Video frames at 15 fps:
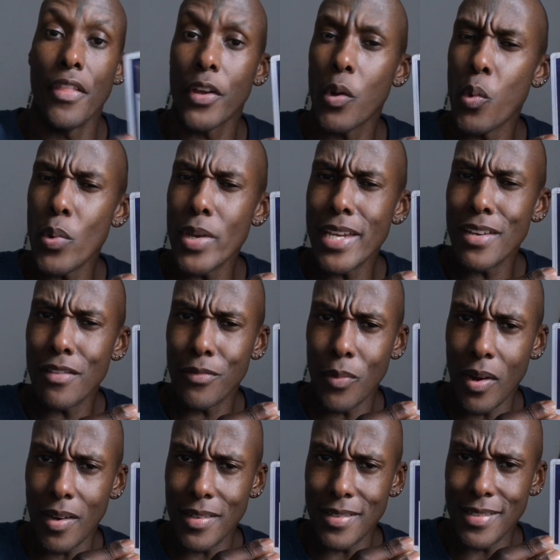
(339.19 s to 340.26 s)
the Queen of
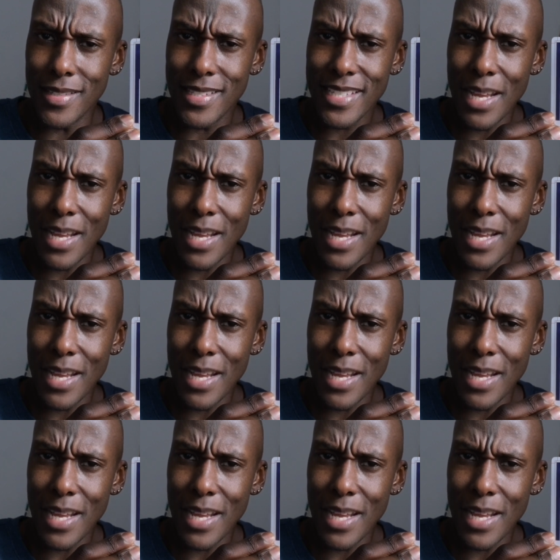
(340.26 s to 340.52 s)
Wands.